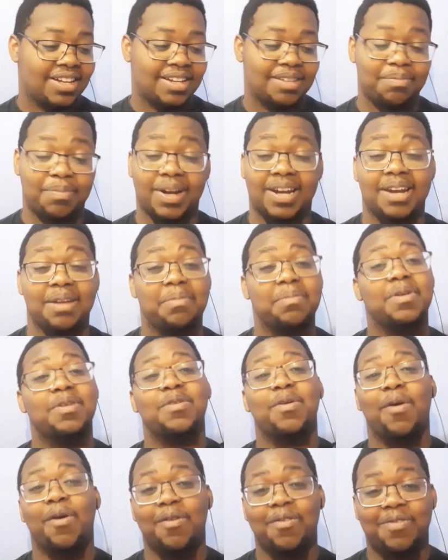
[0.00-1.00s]
But let me
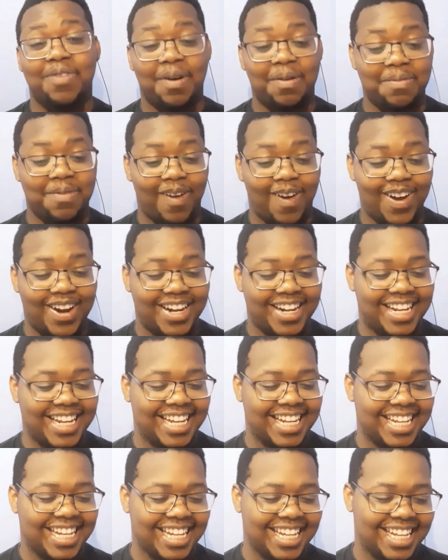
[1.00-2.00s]
know if I'm
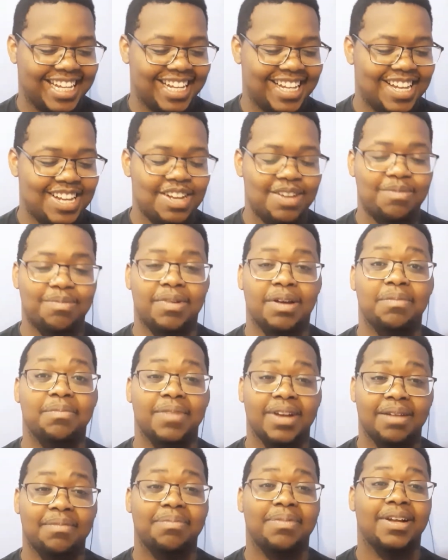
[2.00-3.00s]
wrong.
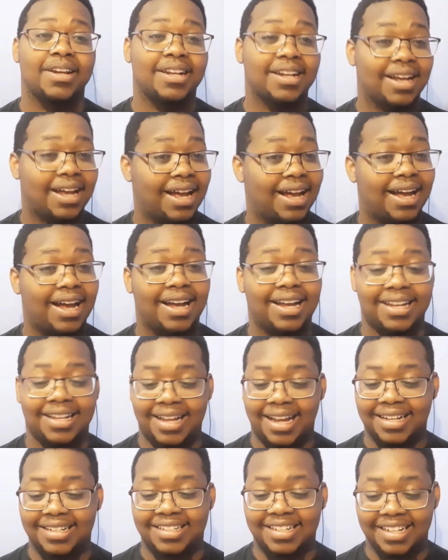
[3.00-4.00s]
But
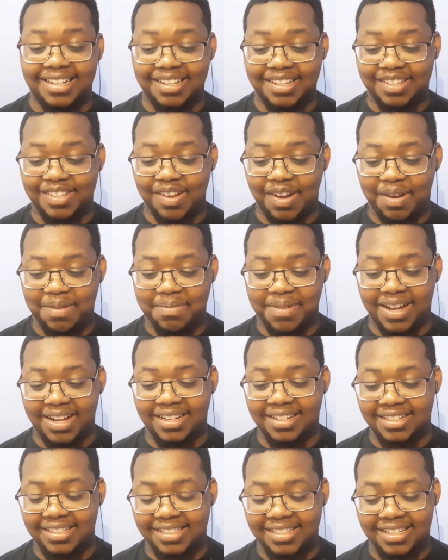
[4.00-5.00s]
I dig this song,
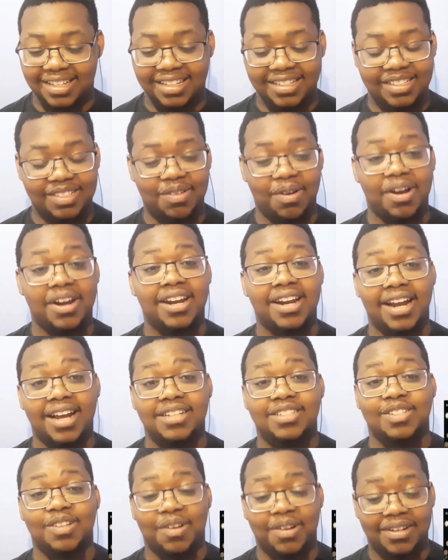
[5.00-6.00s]
man. It's quite a nice
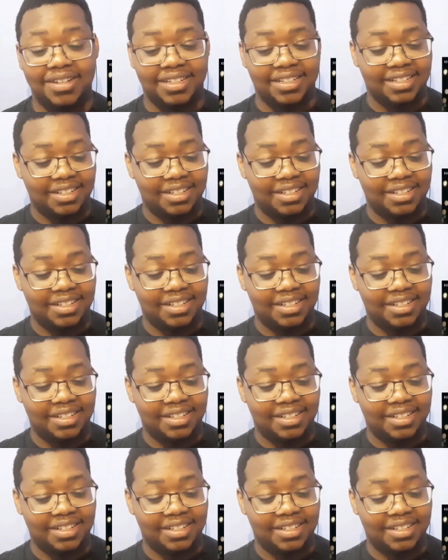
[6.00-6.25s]
song.